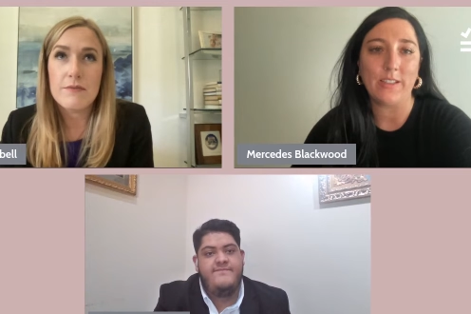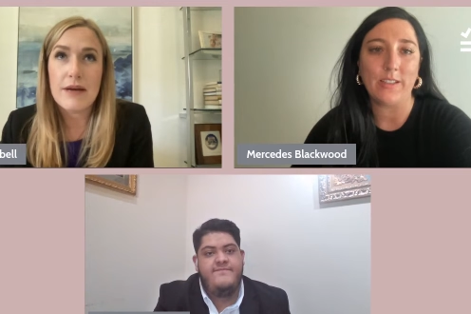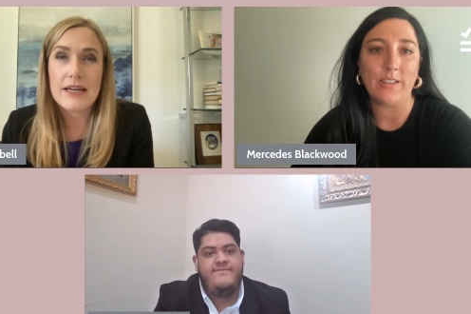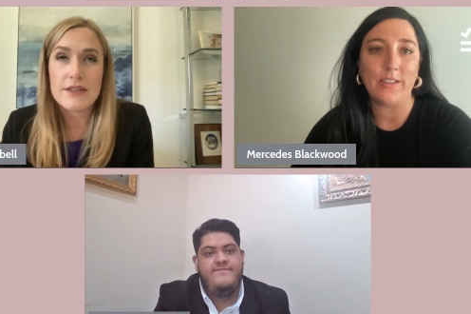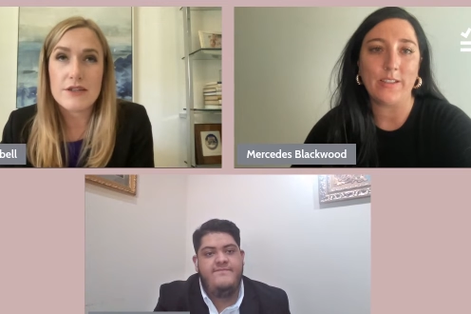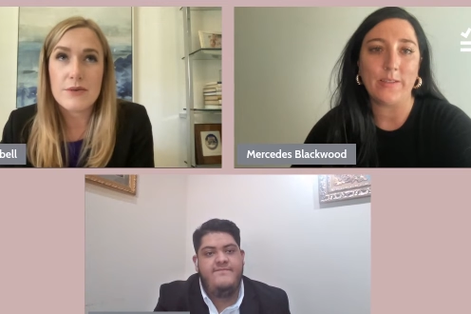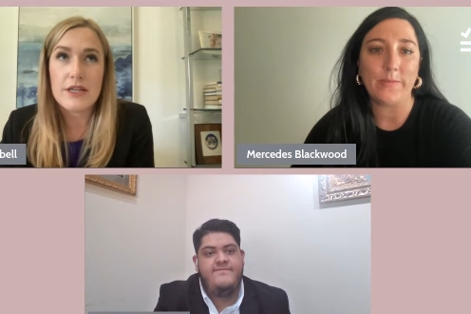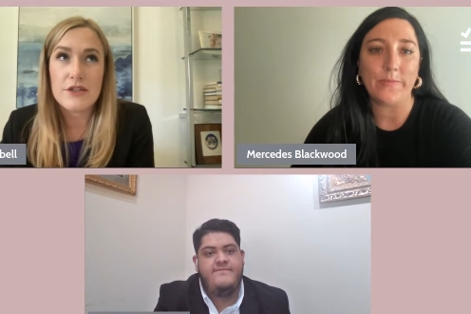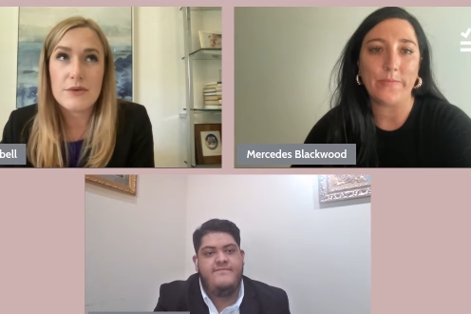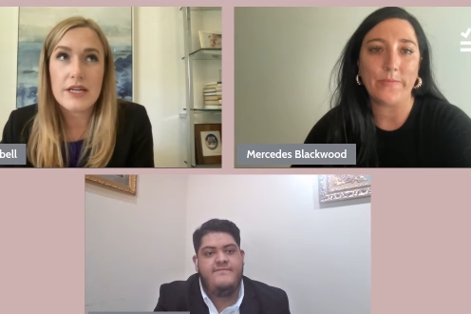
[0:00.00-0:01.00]
Speaker 1: back in
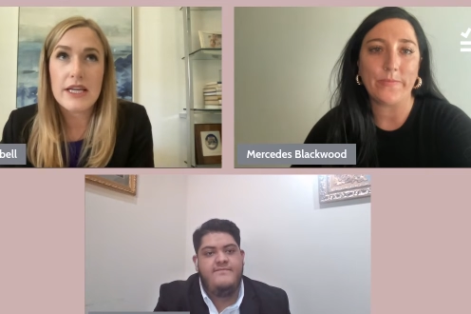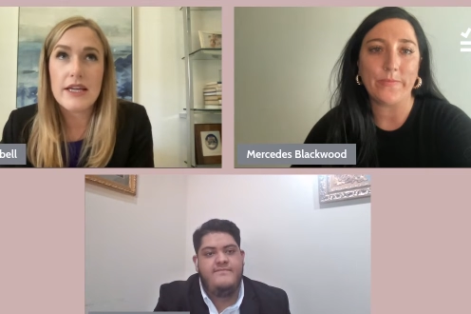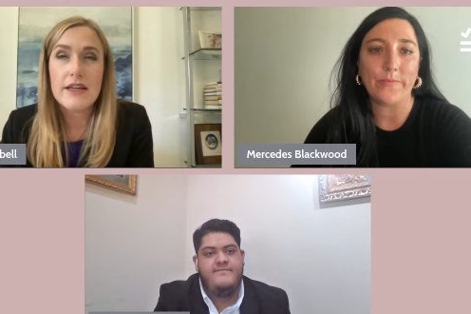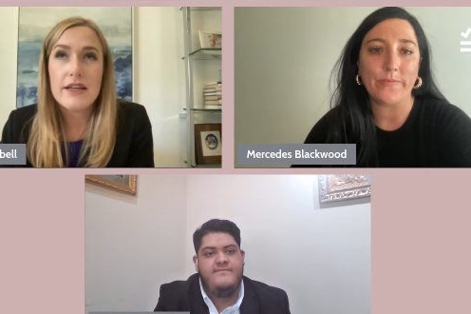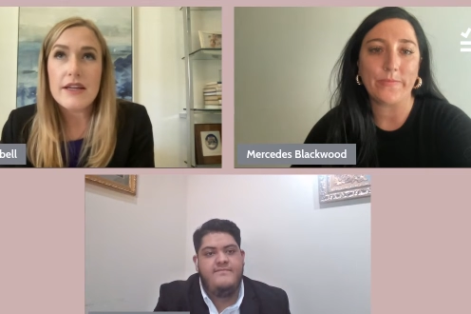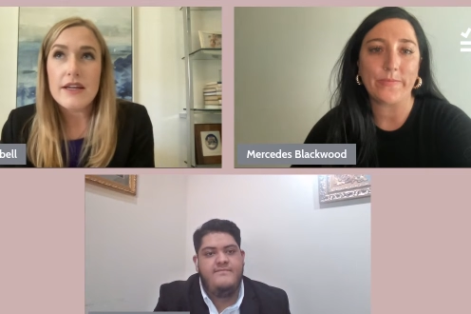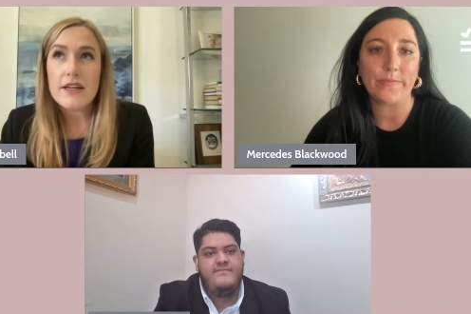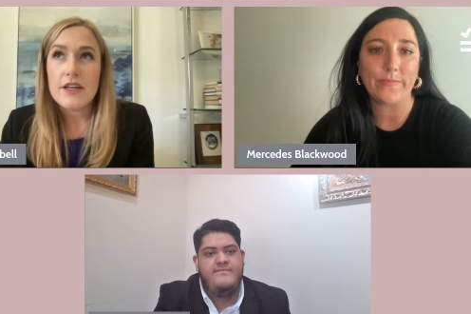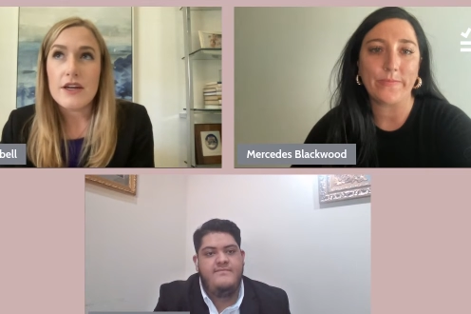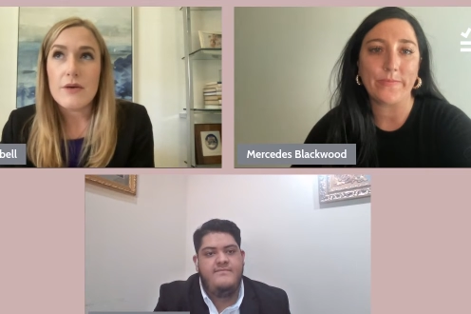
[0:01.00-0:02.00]
2020,
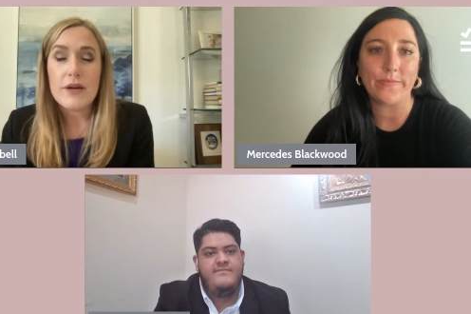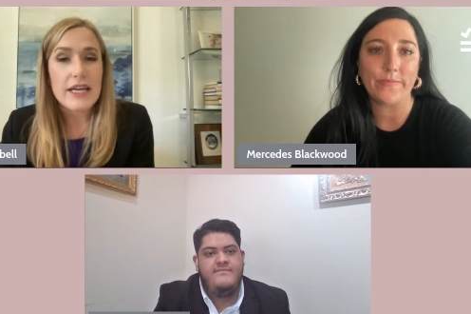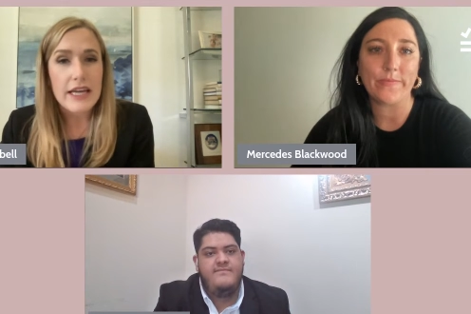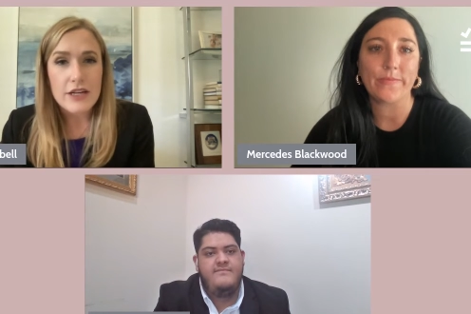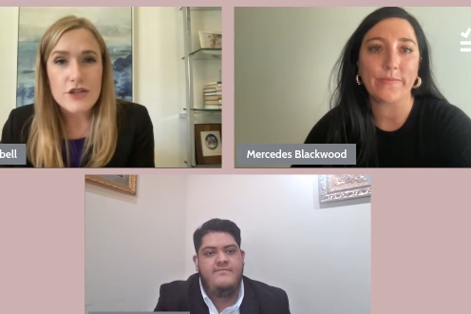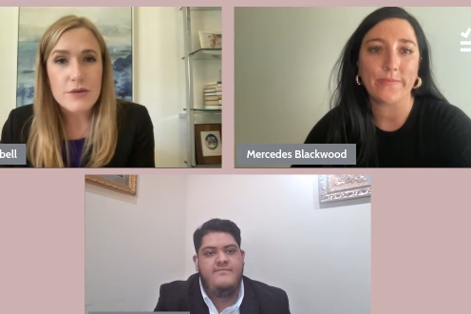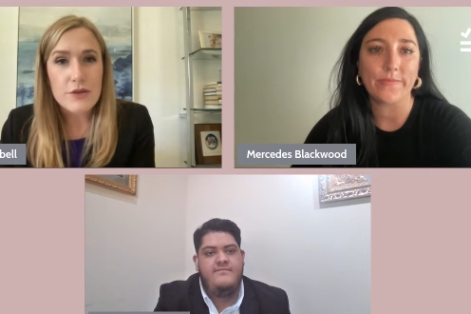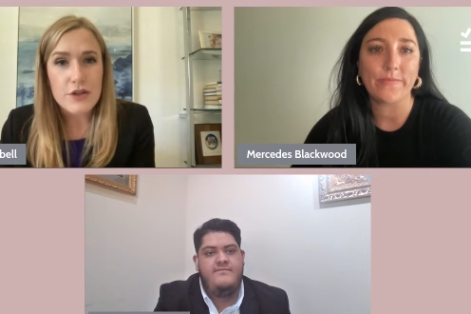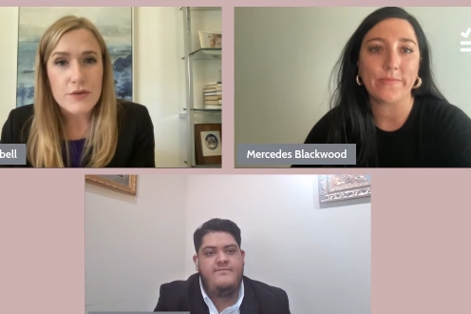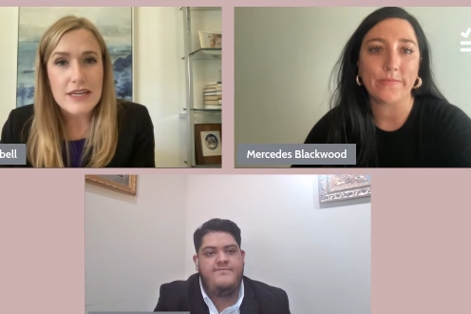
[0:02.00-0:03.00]
you know, engaging with